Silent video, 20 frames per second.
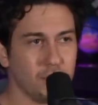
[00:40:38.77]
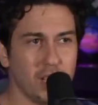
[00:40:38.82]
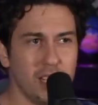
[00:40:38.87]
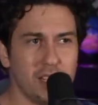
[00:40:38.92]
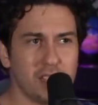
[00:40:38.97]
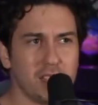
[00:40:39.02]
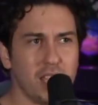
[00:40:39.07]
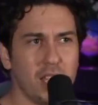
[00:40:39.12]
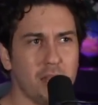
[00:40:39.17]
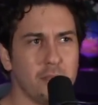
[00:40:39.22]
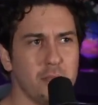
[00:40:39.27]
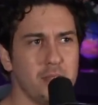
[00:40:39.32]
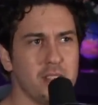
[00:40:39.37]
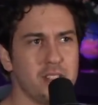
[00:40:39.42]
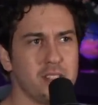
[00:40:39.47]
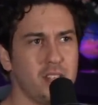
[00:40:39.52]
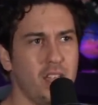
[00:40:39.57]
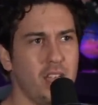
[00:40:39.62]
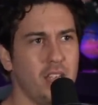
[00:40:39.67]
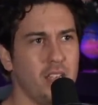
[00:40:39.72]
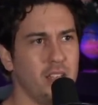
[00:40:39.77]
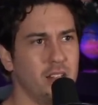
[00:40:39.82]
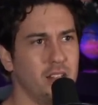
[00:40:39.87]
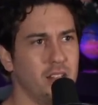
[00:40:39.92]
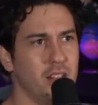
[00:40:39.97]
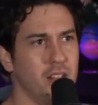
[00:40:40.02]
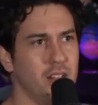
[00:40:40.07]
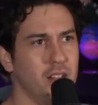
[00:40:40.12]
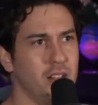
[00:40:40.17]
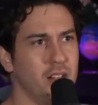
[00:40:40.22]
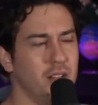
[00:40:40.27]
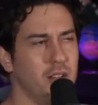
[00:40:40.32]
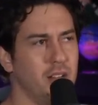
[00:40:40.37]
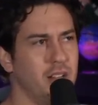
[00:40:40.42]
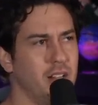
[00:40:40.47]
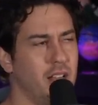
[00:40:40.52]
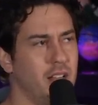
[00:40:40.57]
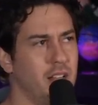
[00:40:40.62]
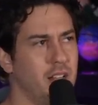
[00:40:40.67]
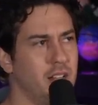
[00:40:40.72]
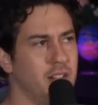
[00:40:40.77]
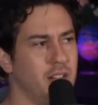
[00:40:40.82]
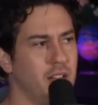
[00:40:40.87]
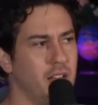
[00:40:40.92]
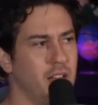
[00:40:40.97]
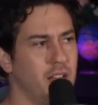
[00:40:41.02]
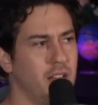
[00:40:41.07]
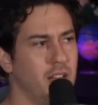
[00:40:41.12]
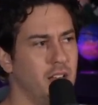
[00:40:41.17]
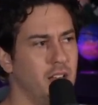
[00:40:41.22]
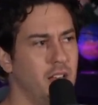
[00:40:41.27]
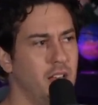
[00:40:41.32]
it's kept me sane you know and uh